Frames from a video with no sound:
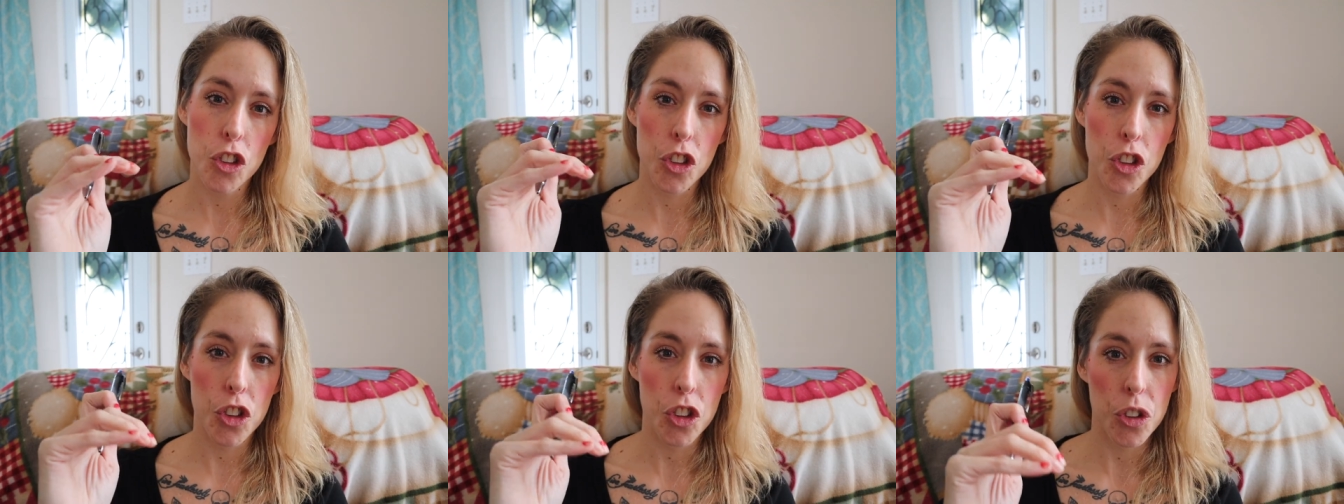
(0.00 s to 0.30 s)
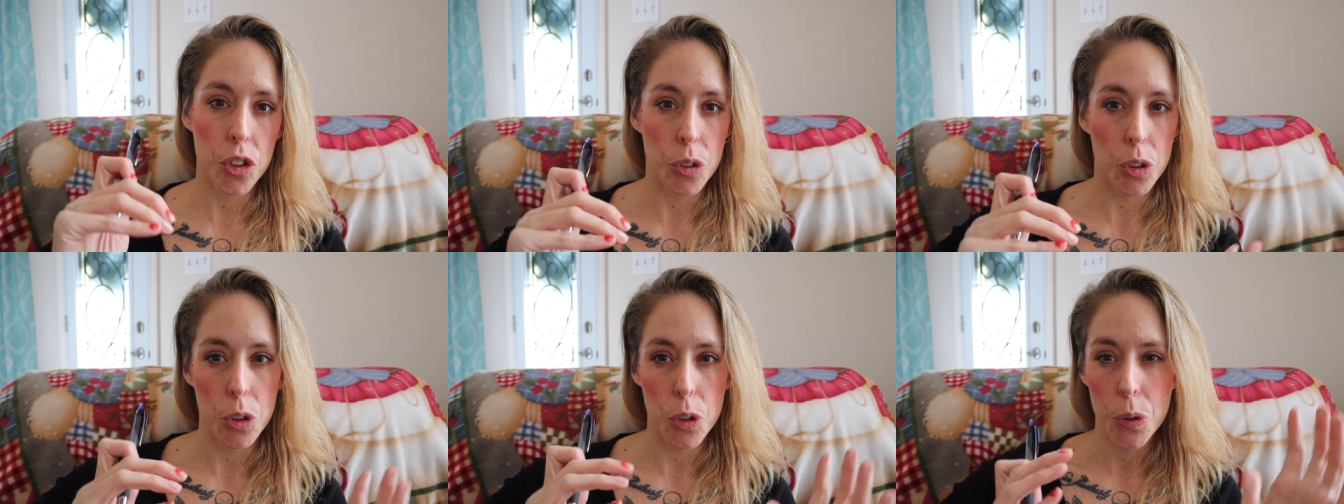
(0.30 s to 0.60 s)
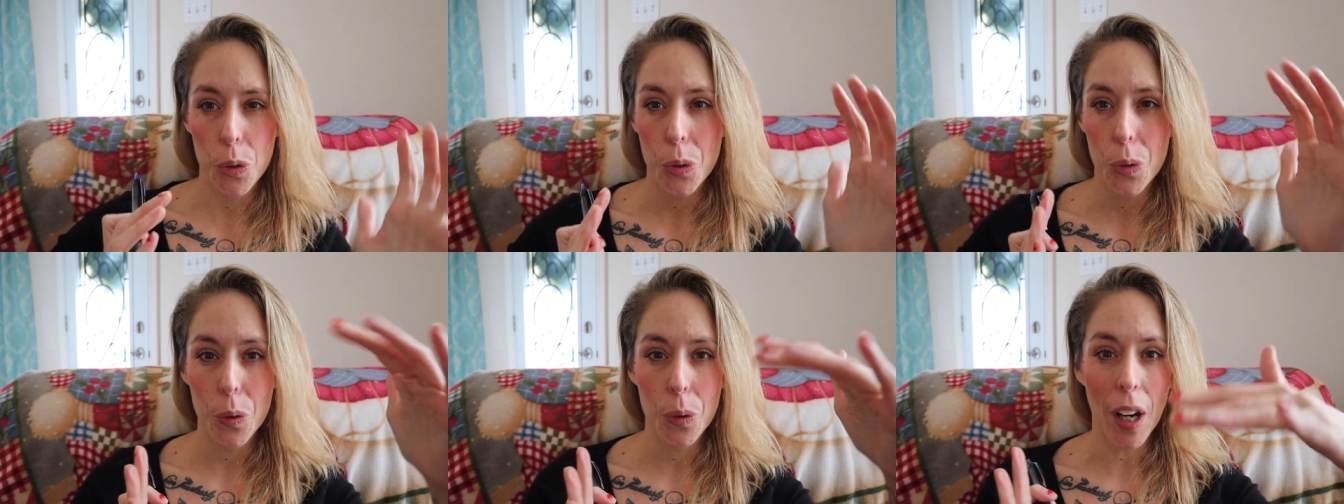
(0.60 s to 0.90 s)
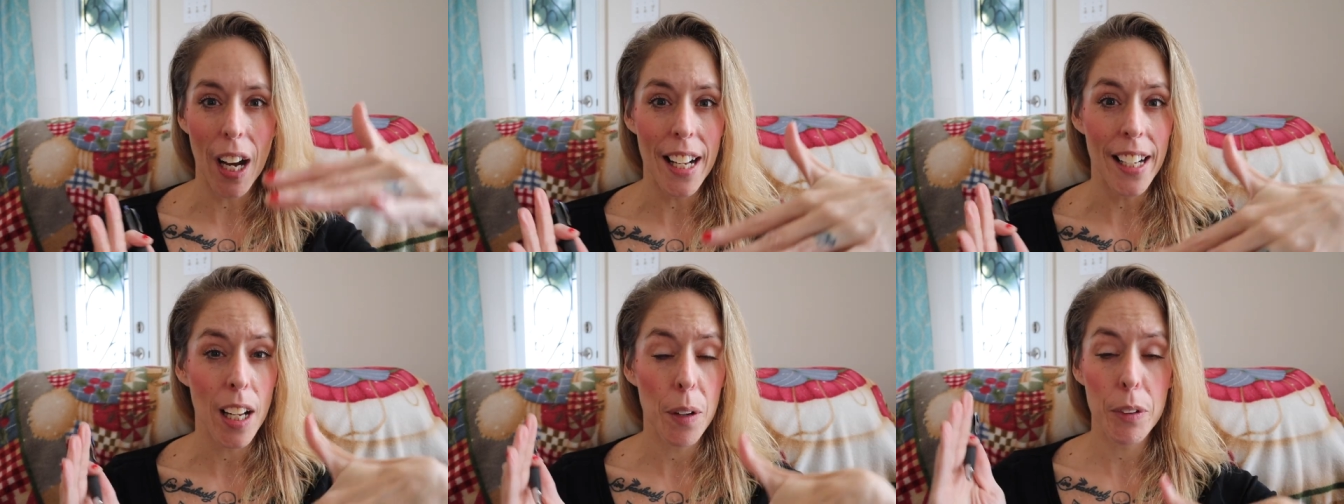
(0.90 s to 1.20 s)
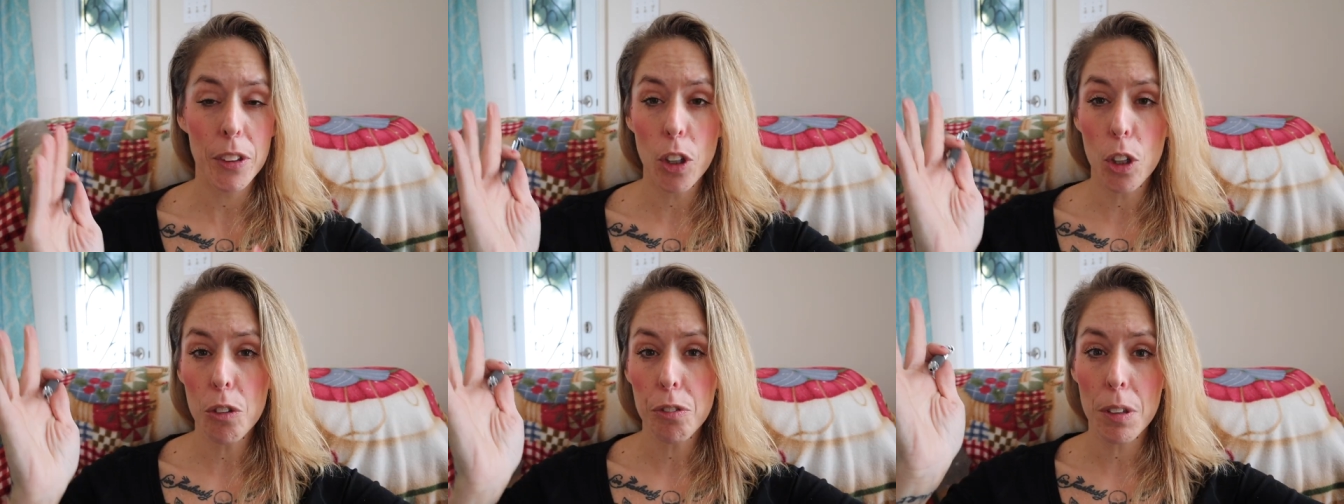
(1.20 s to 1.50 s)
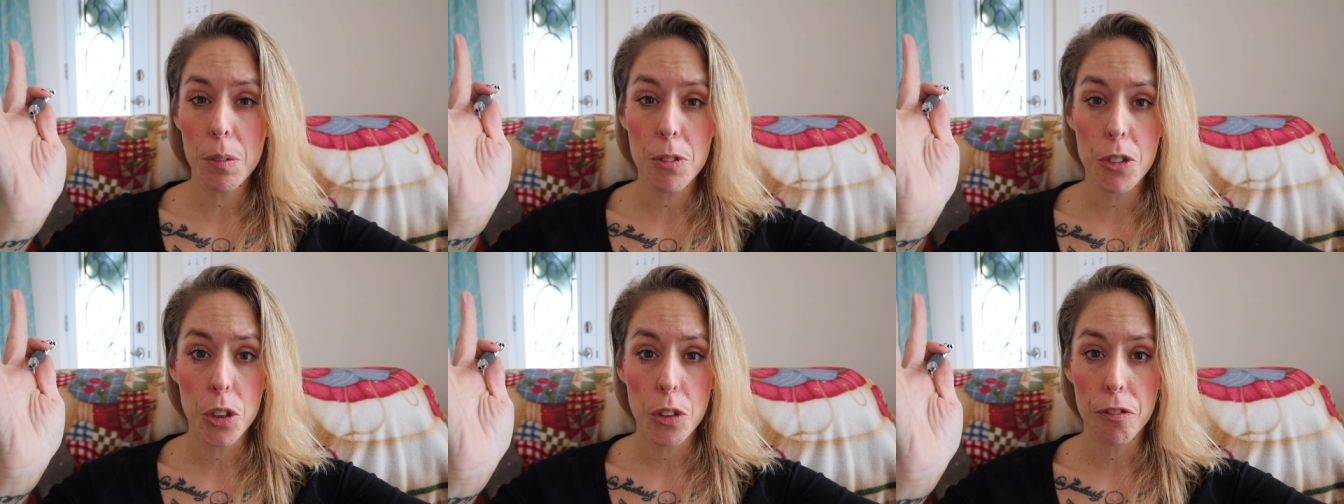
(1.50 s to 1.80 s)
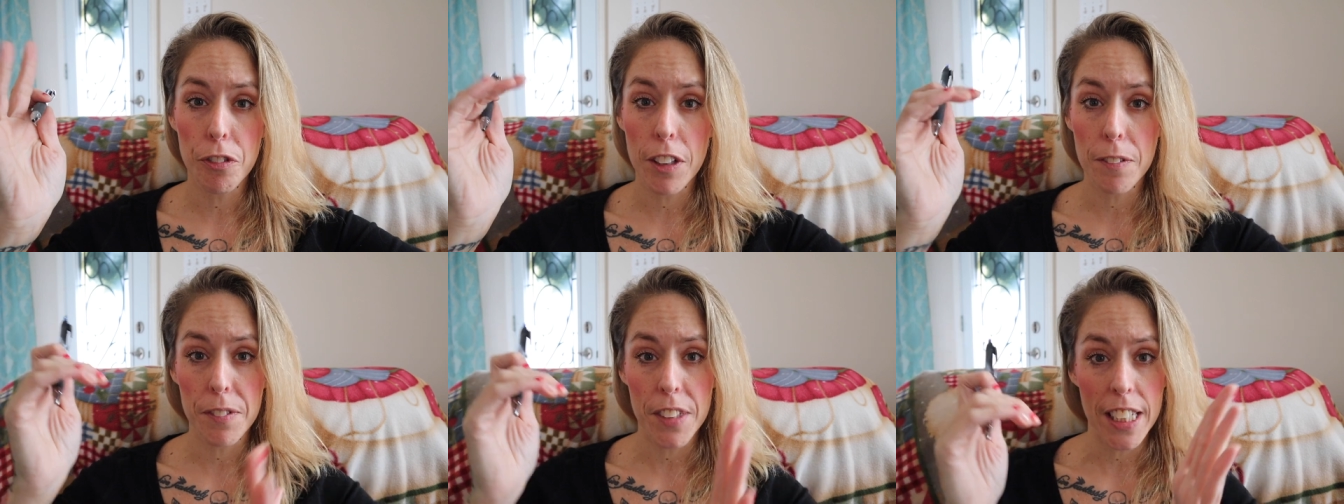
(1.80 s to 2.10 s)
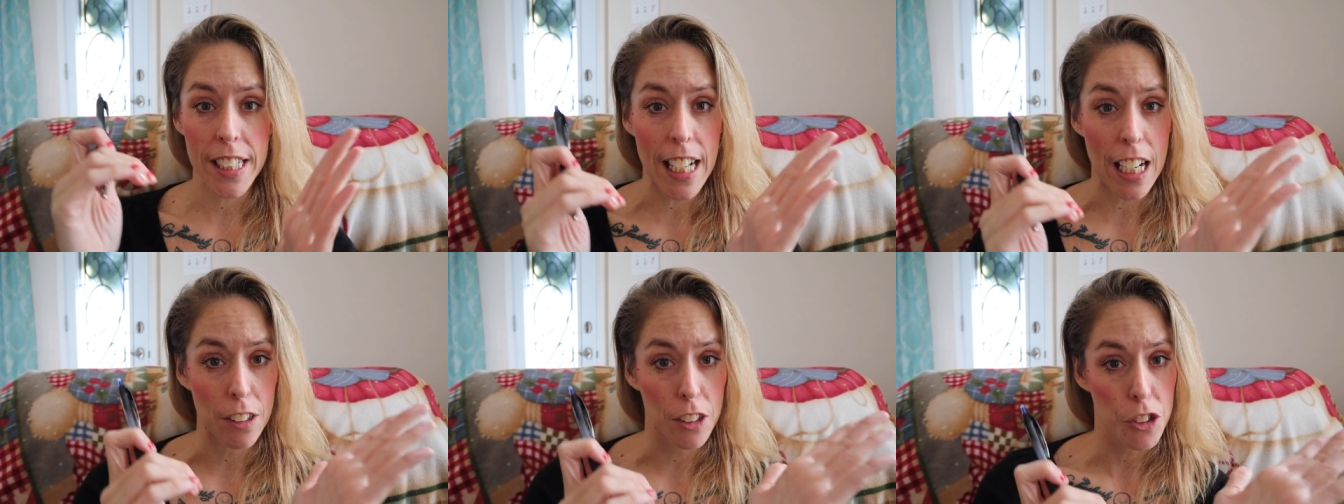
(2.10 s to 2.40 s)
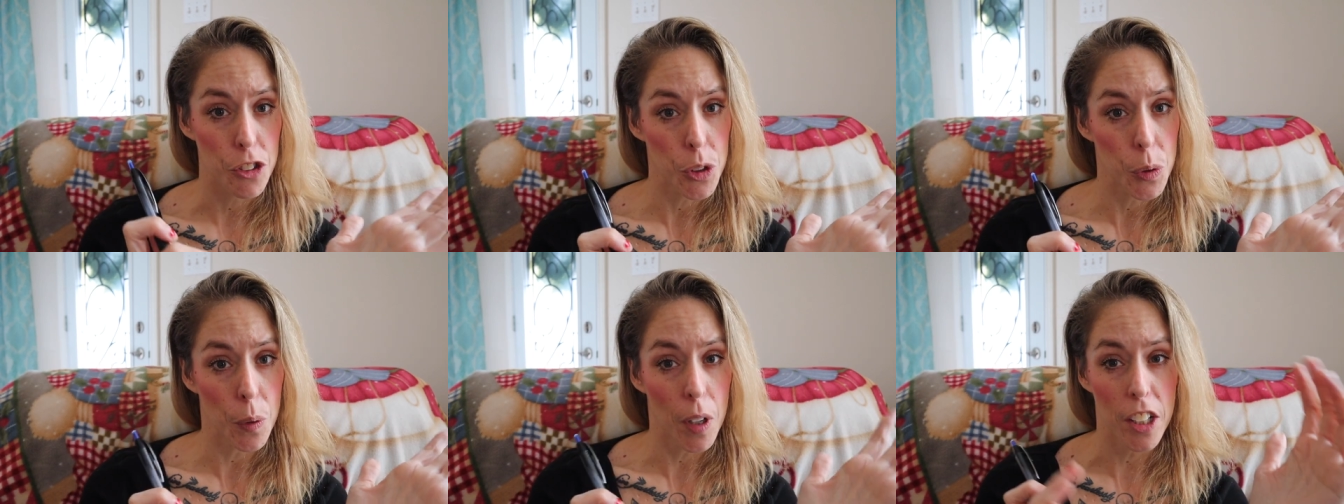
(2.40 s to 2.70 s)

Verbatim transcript: two, and I would go from two fifty down to two